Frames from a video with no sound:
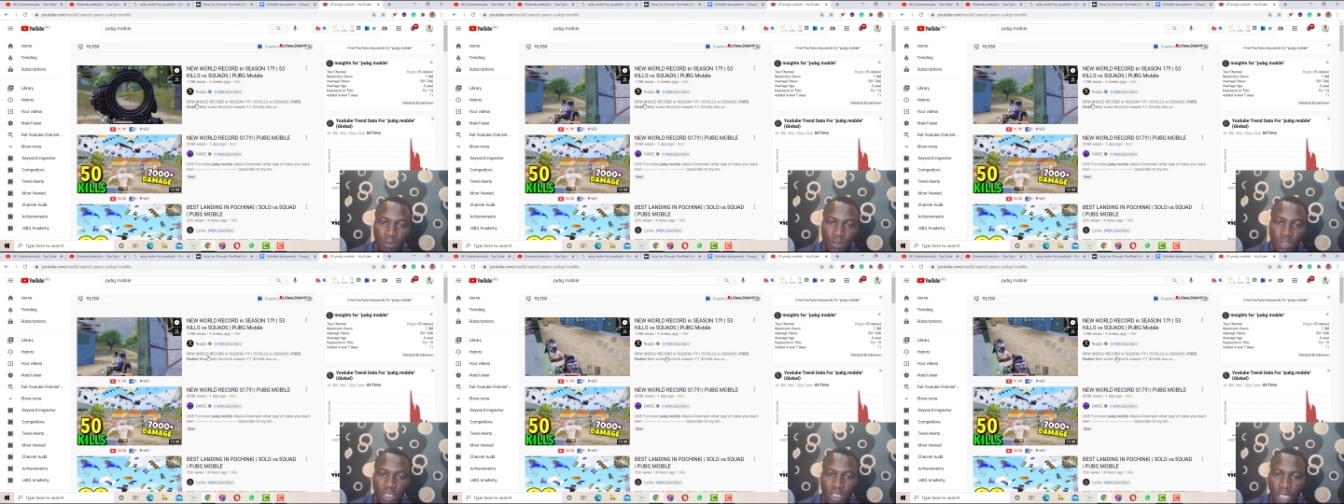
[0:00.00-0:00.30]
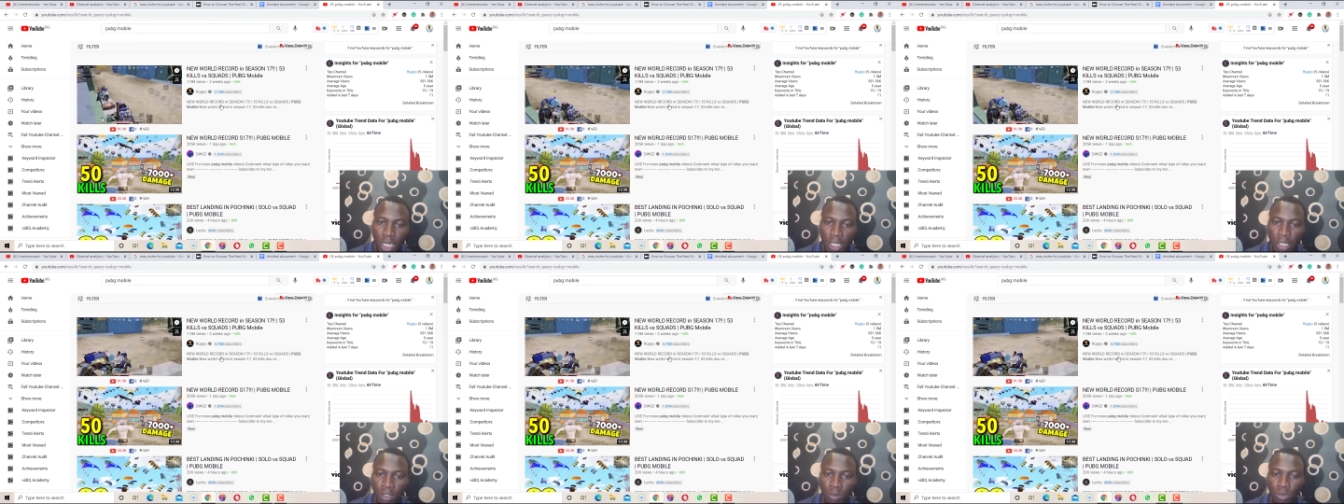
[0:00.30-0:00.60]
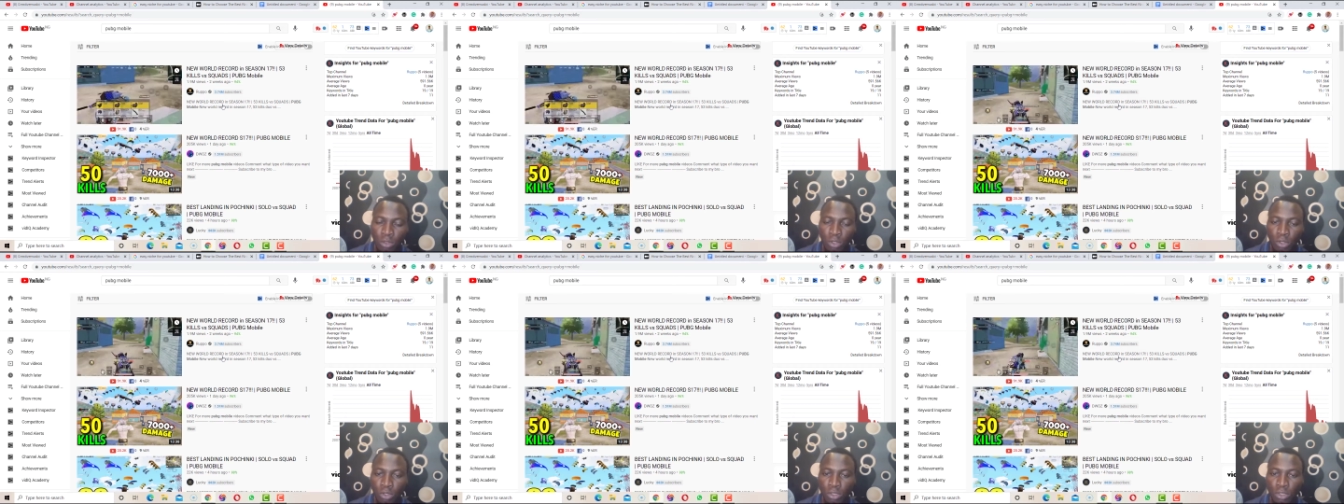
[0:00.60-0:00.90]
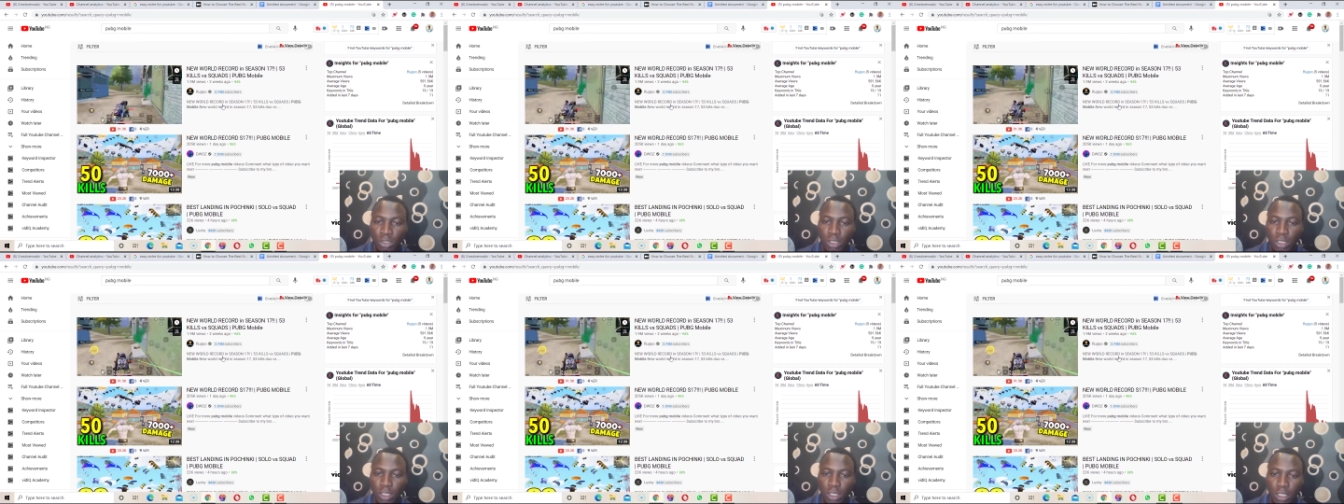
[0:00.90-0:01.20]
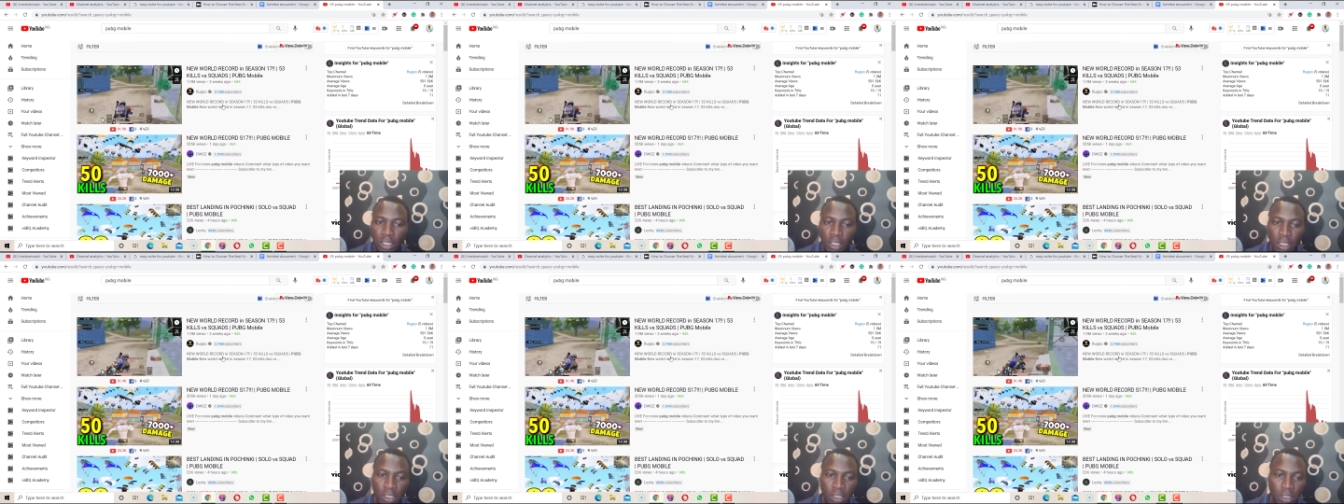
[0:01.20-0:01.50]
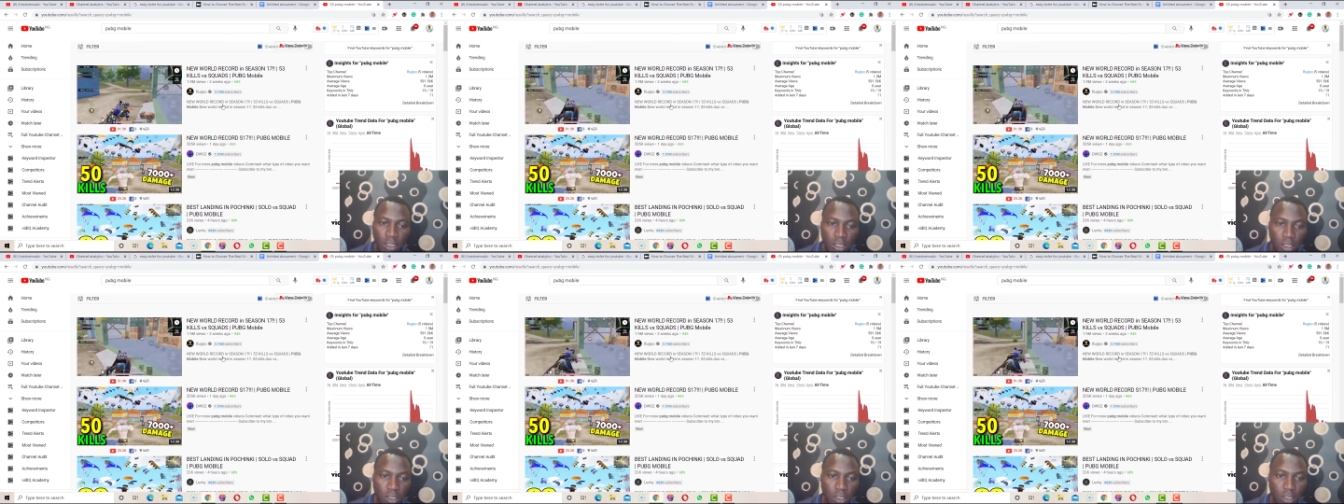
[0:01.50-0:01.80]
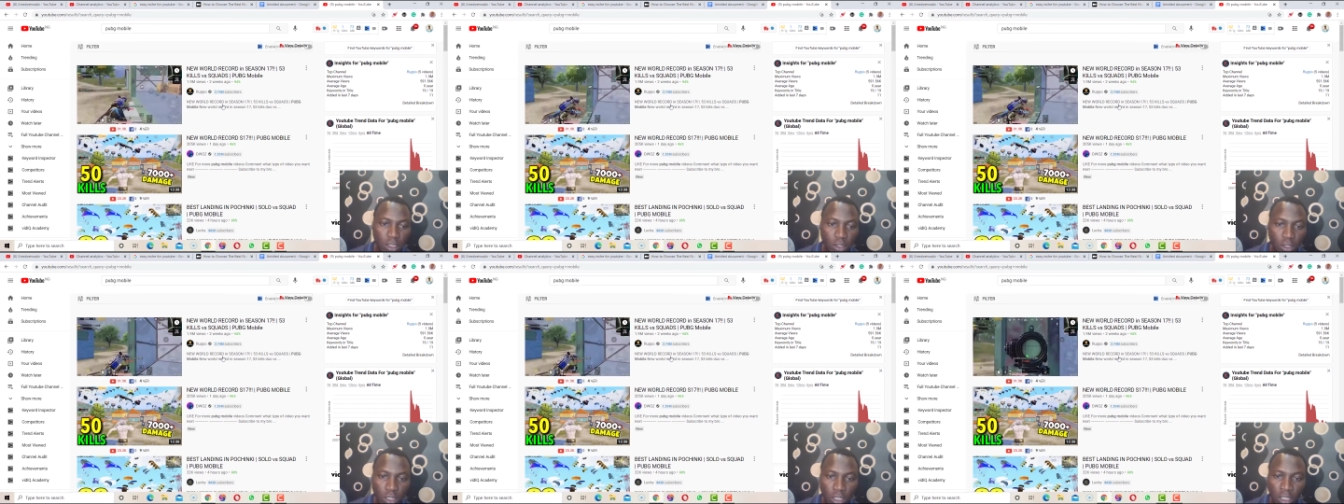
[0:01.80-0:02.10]
channel, because
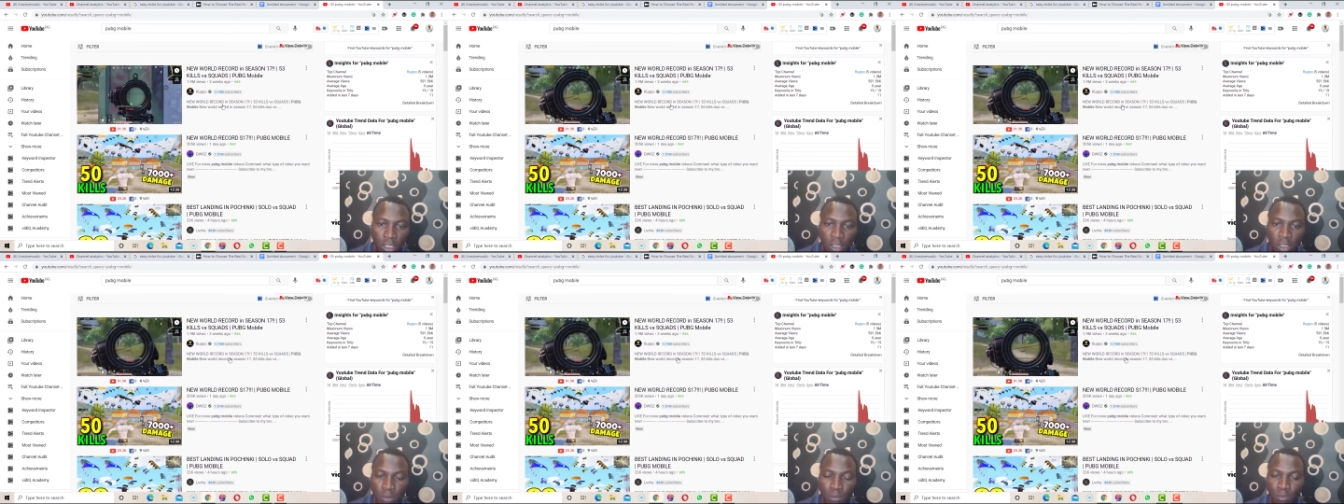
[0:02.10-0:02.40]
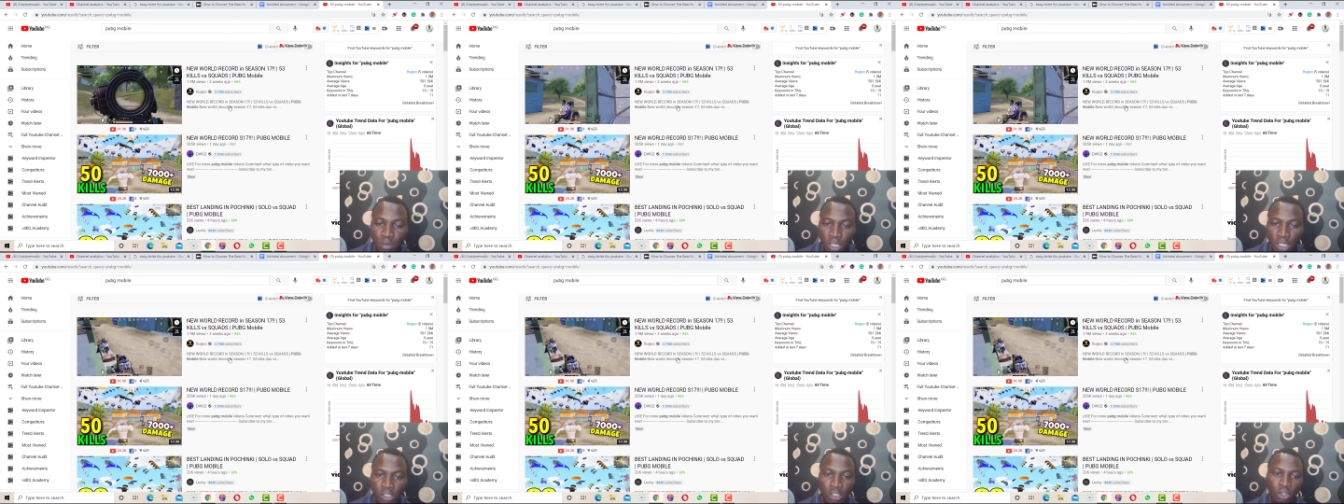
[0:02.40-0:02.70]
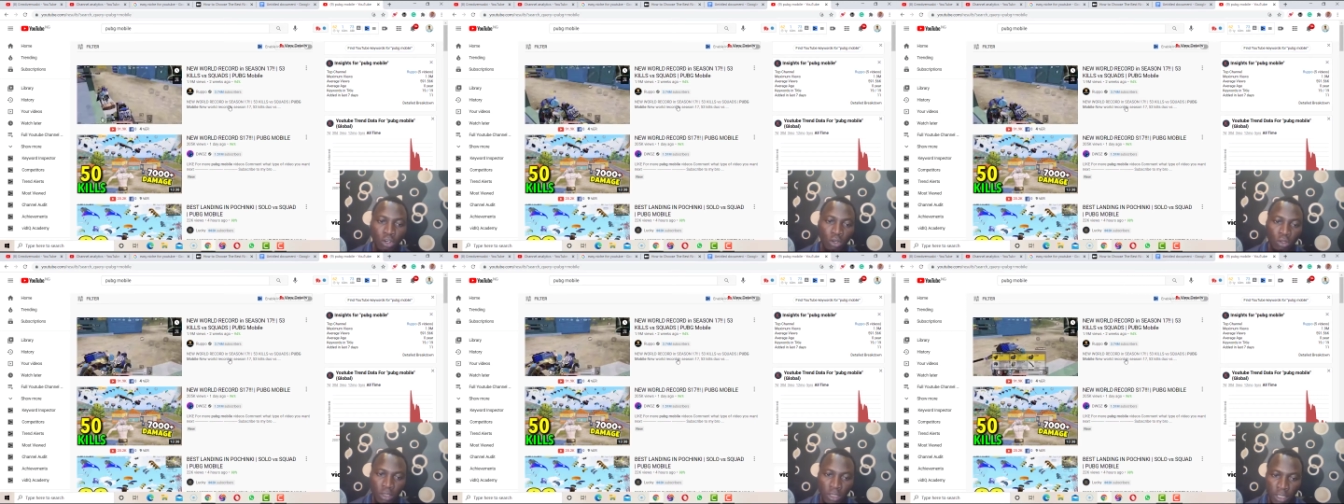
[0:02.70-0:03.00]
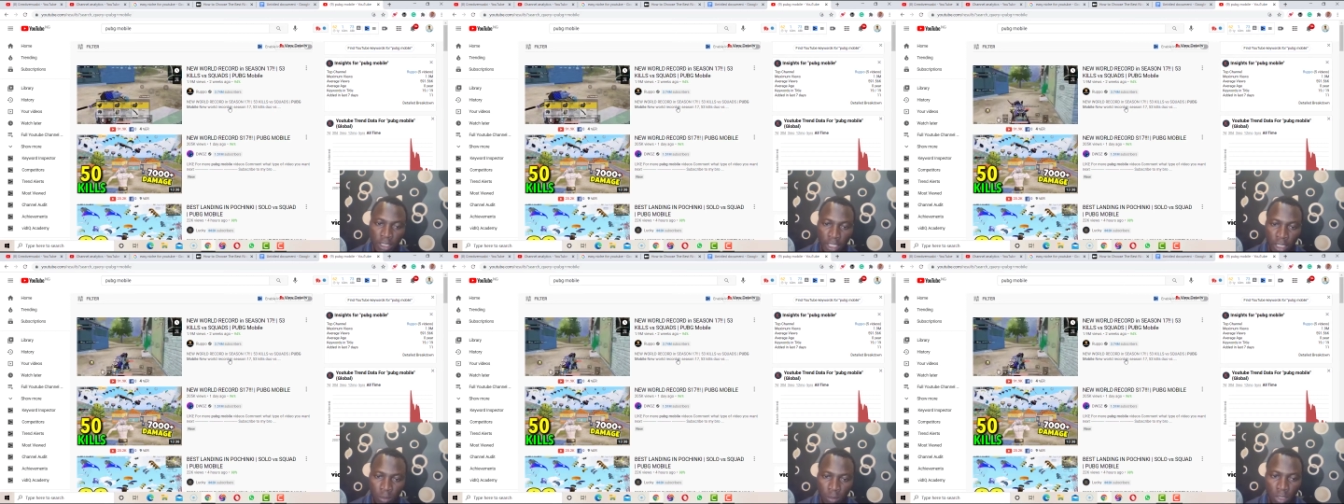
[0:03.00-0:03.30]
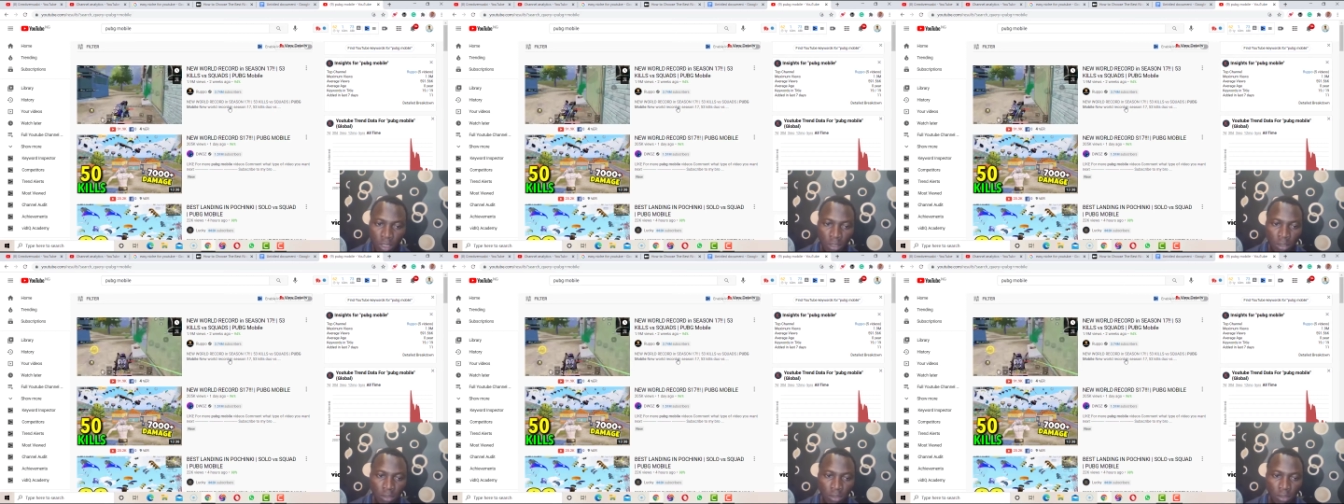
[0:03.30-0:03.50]
it's based on gaming.